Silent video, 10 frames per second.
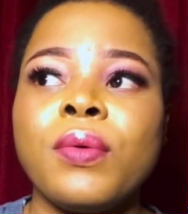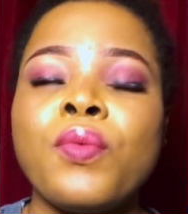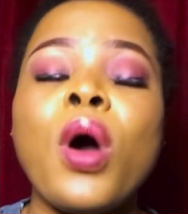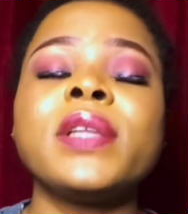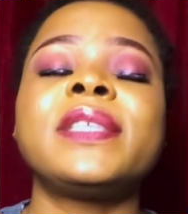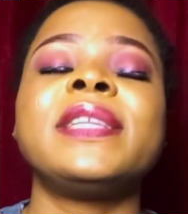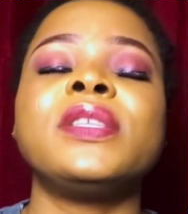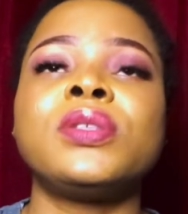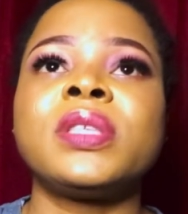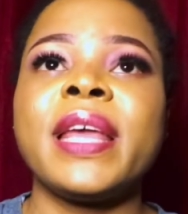what
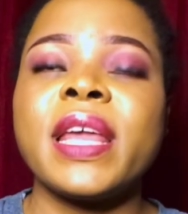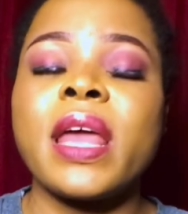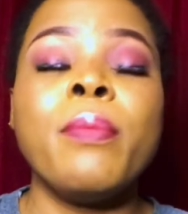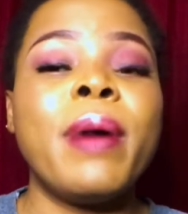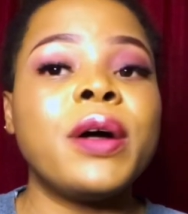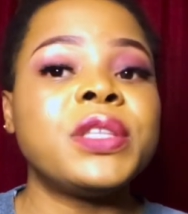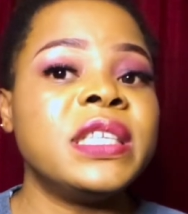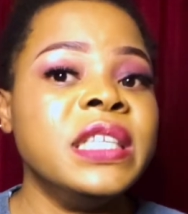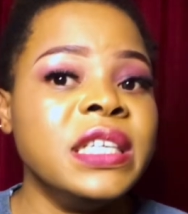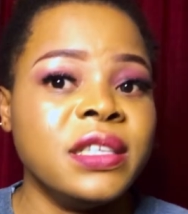they think about
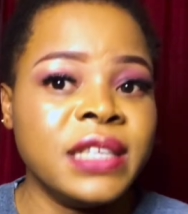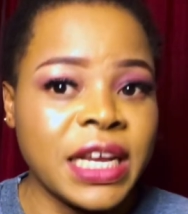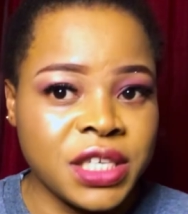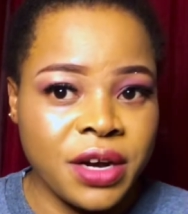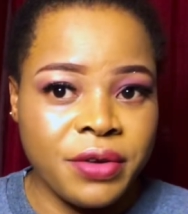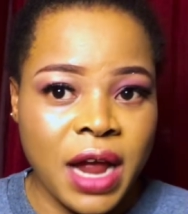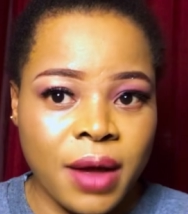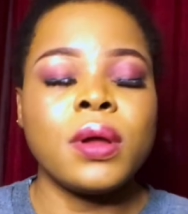Nigeria,